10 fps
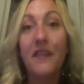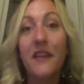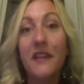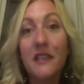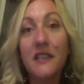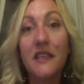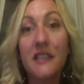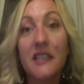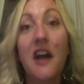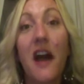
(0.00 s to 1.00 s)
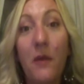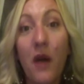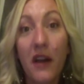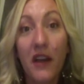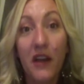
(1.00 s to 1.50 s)
This is going to
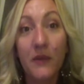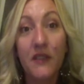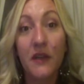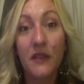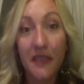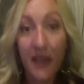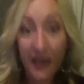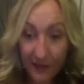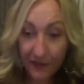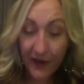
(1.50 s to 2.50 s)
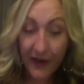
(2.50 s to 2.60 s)
skyrocket your results and kind of